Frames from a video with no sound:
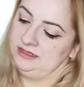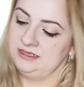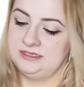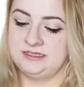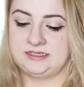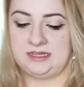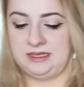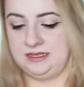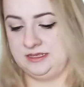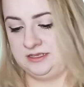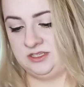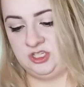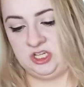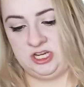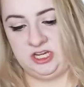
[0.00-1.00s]
This
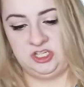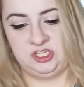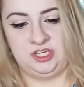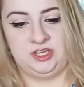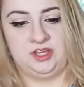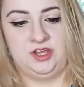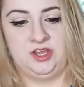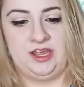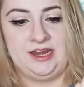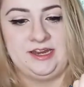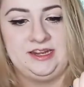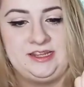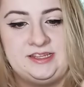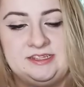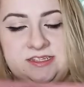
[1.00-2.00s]
is J. Jill, and
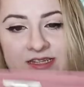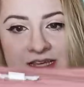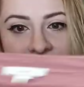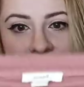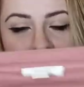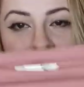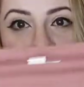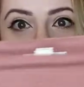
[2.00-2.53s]
it is a